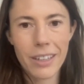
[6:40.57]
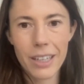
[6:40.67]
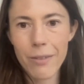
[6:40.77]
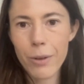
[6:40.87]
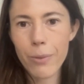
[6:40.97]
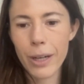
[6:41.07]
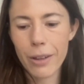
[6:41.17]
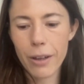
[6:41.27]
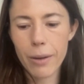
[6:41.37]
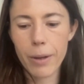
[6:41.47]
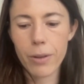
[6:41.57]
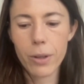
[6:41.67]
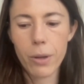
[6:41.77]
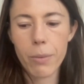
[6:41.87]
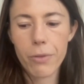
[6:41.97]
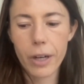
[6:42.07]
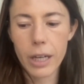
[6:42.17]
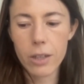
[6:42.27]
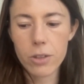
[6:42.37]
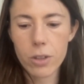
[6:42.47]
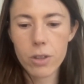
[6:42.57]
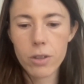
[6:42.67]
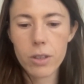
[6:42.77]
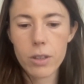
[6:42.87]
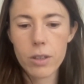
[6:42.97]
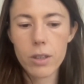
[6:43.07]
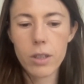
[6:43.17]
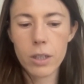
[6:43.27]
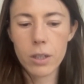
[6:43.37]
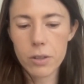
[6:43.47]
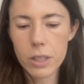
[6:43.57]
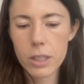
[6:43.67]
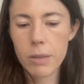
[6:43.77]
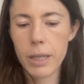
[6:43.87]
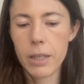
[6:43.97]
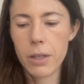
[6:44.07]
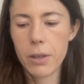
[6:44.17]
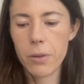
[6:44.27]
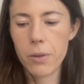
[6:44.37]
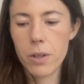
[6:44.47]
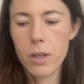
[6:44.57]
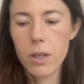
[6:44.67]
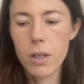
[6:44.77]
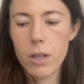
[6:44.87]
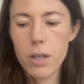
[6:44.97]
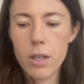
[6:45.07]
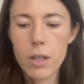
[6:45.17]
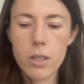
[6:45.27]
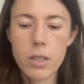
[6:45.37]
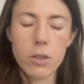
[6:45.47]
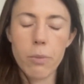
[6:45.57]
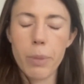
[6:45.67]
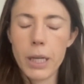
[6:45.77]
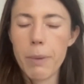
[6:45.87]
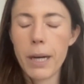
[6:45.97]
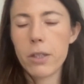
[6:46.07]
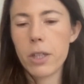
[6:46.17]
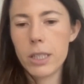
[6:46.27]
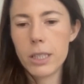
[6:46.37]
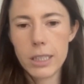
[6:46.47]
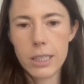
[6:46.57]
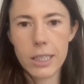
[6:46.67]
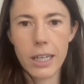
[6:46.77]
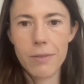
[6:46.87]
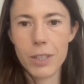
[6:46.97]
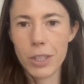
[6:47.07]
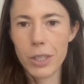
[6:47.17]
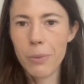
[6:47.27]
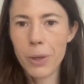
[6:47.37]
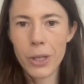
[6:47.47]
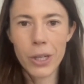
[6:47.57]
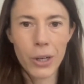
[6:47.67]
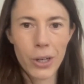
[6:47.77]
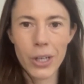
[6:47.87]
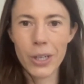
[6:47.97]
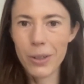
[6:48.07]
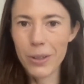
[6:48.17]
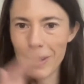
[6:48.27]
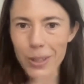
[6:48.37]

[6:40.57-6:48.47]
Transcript: Like even when I think about the global financial ecosystem, I know central bank backed currencies is kind of a dirty word in our